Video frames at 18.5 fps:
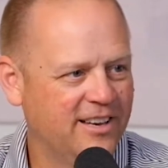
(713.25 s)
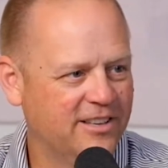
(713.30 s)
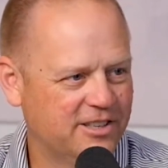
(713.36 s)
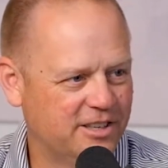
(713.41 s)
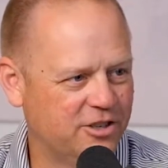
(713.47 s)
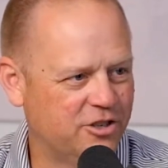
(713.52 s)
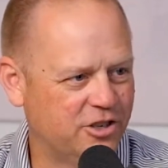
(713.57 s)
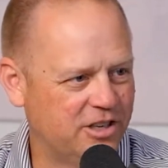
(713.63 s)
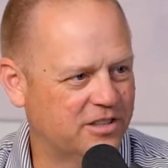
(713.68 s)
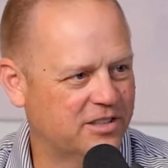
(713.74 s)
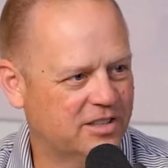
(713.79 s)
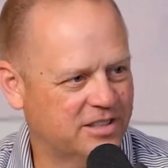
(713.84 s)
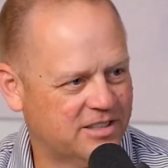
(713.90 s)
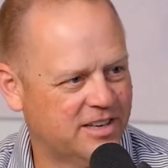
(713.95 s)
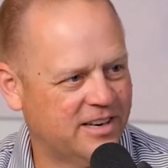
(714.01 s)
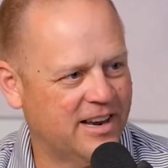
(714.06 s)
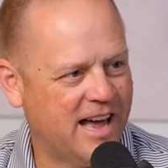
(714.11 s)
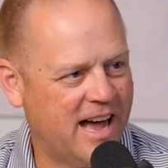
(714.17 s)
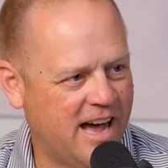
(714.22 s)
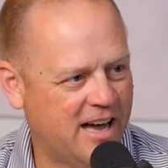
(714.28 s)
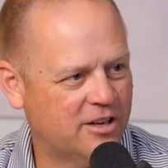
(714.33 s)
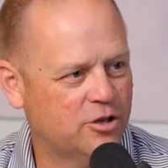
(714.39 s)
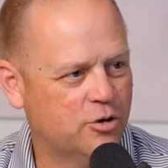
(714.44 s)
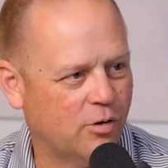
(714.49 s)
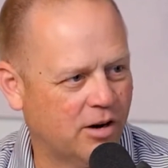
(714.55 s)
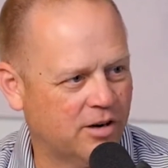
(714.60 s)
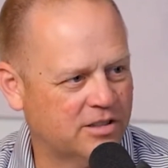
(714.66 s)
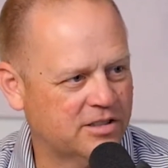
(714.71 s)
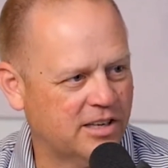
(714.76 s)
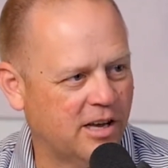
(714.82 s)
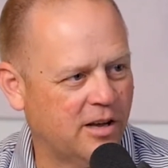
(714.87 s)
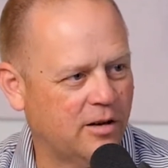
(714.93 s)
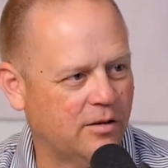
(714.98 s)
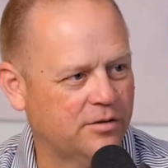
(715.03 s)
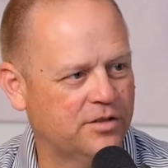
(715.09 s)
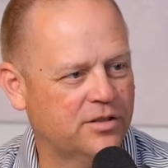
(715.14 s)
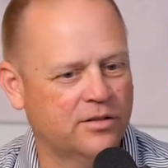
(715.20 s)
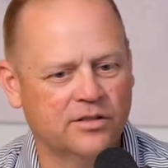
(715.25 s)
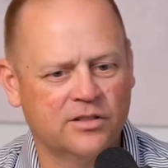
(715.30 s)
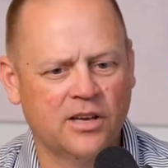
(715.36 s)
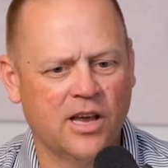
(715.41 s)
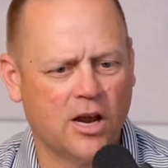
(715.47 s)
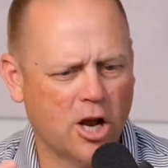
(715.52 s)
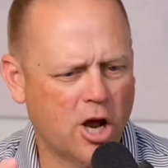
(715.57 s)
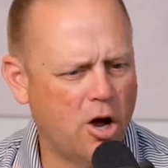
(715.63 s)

to Jesus and not to ourselves and saying,